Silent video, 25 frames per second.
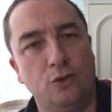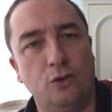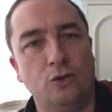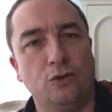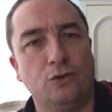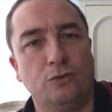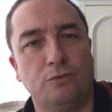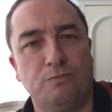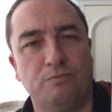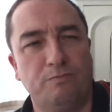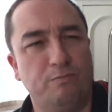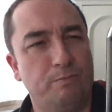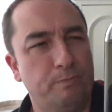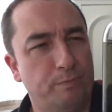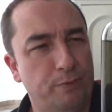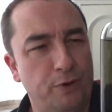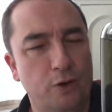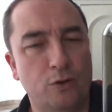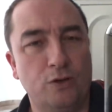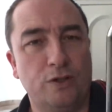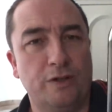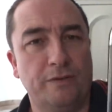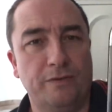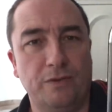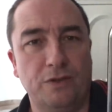good,
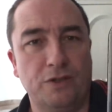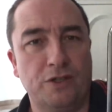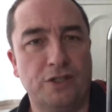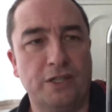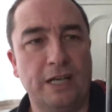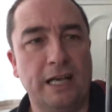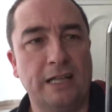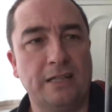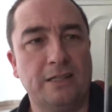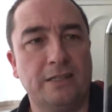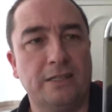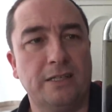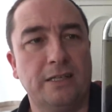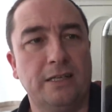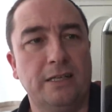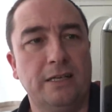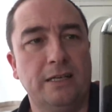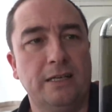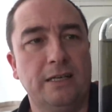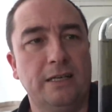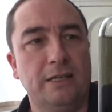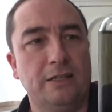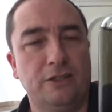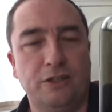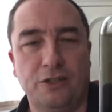beautiful scent.
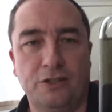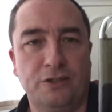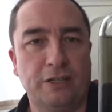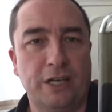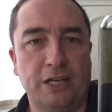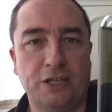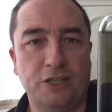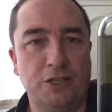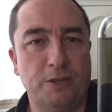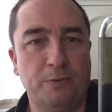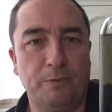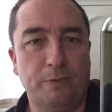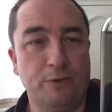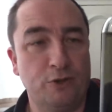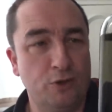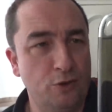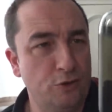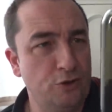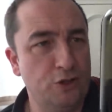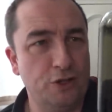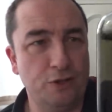Just takes you, as soon